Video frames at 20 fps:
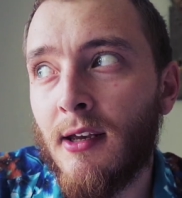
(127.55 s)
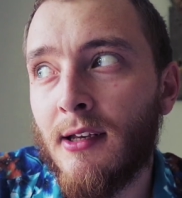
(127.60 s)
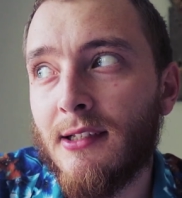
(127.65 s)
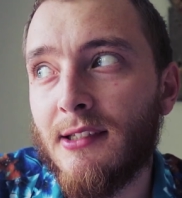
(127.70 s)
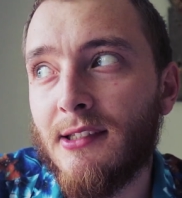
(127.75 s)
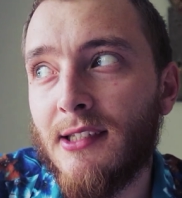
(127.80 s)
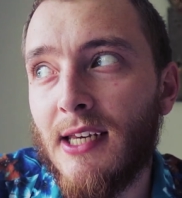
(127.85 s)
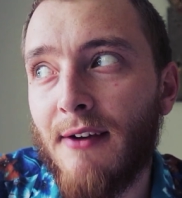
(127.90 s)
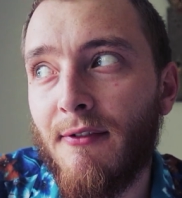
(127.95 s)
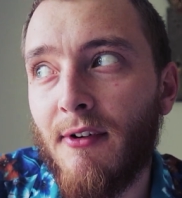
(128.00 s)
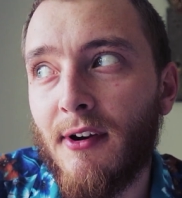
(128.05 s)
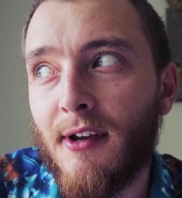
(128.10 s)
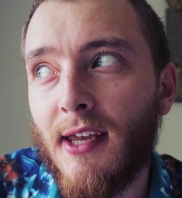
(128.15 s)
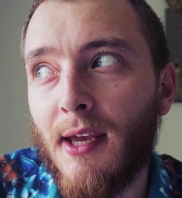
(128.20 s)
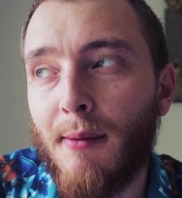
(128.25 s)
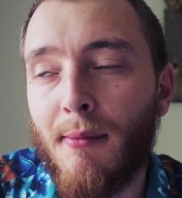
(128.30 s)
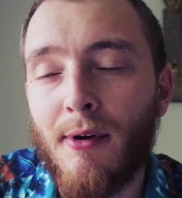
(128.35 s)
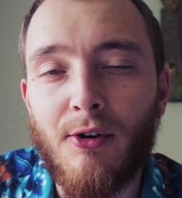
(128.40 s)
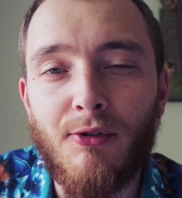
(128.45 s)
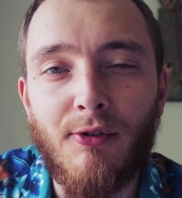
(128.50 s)
see if I can
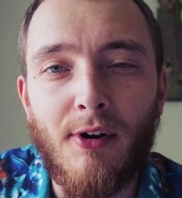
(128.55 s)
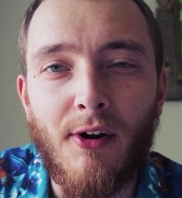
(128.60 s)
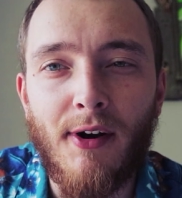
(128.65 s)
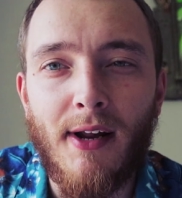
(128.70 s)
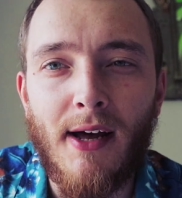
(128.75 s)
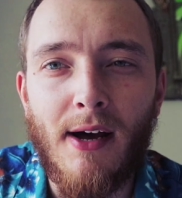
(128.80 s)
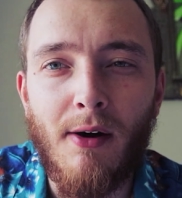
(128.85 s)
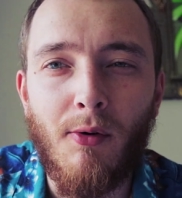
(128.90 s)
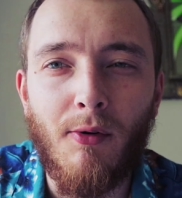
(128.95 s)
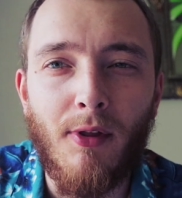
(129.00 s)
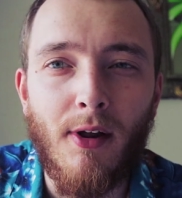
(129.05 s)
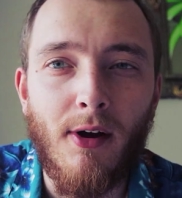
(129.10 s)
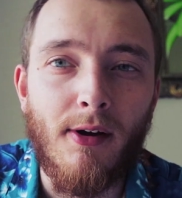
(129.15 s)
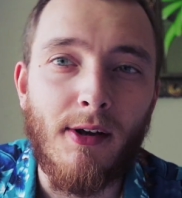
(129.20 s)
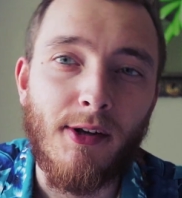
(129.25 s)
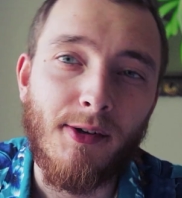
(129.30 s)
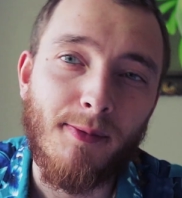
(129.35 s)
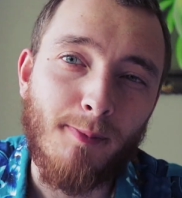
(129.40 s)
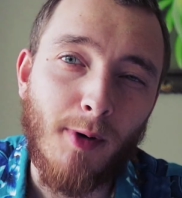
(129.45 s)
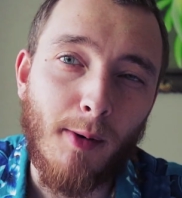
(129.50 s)
get my drone out, although
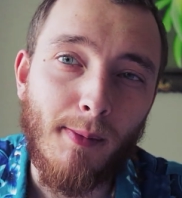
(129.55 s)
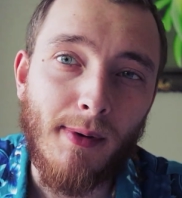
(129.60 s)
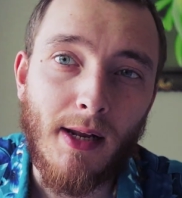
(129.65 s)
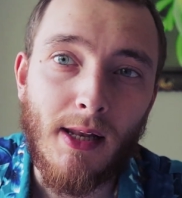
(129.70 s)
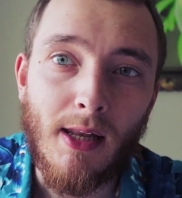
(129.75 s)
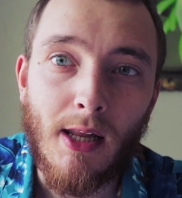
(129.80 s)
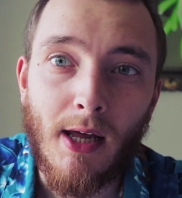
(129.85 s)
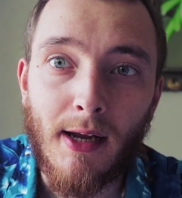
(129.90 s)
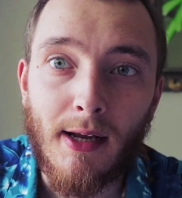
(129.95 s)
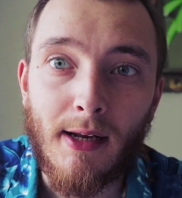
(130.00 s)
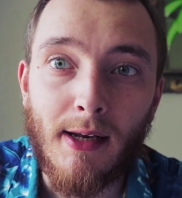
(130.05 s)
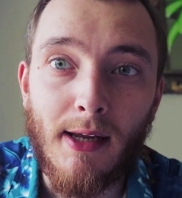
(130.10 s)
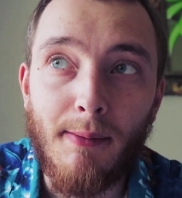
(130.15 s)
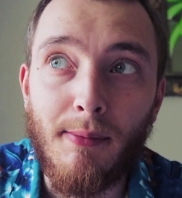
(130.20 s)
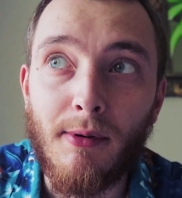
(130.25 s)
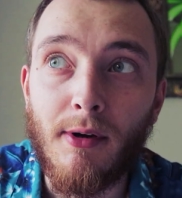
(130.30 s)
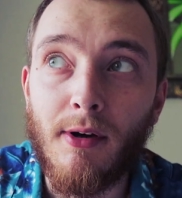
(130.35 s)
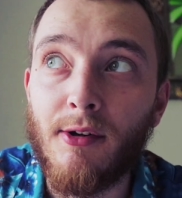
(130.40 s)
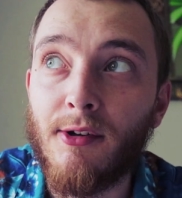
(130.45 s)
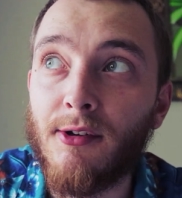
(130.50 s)
it's probably unlikely
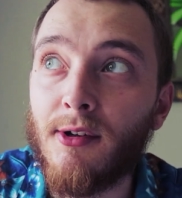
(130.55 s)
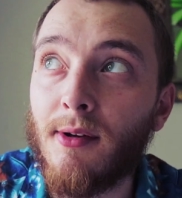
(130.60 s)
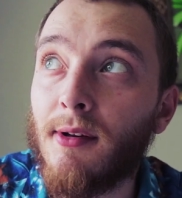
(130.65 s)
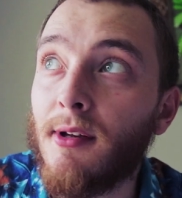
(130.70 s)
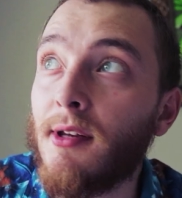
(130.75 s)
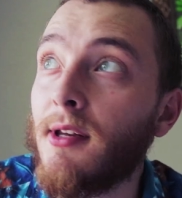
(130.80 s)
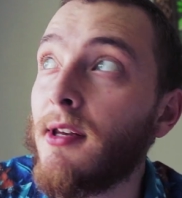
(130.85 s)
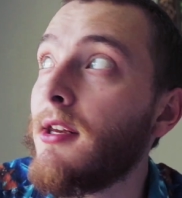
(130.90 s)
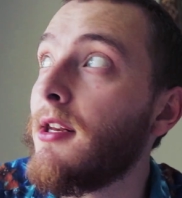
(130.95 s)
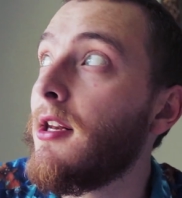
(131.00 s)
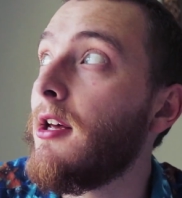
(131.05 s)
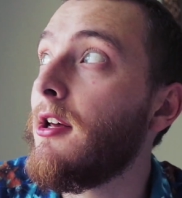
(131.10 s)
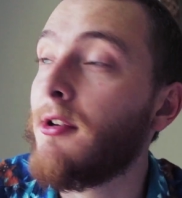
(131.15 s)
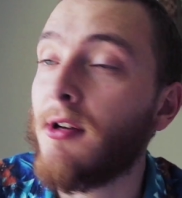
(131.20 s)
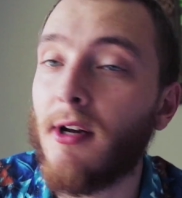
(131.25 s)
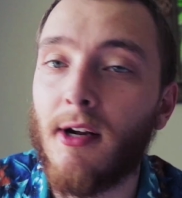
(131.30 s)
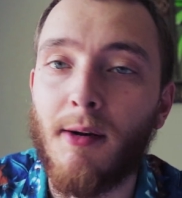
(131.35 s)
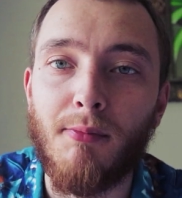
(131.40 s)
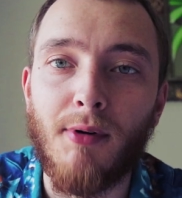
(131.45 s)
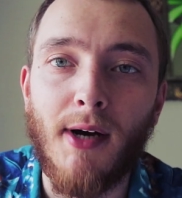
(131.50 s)
because, you know, it's
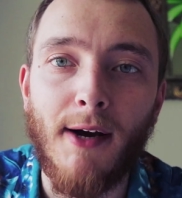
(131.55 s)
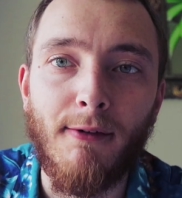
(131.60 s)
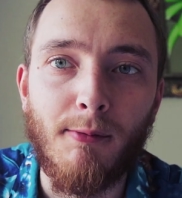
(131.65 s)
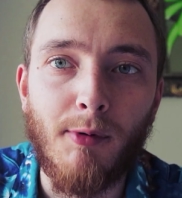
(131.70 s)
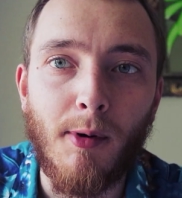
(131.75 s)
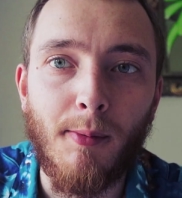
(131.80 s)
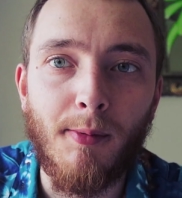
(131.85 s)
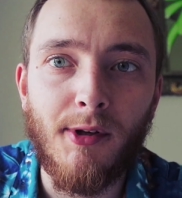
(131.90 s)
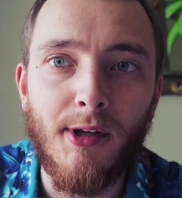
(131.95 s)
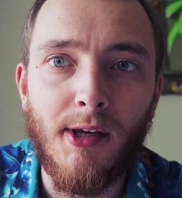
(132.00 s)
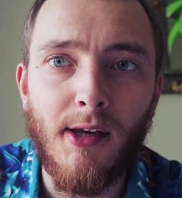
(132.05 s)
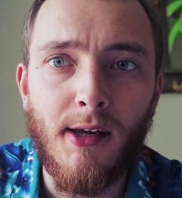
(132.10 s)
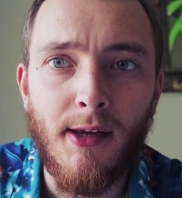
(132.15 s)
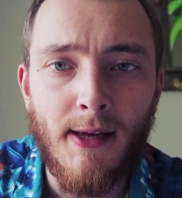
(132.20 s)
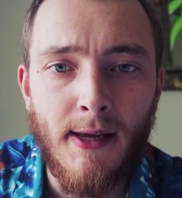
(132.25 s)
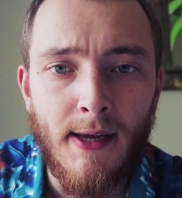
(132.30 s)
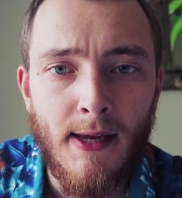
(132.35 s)
kind of private property,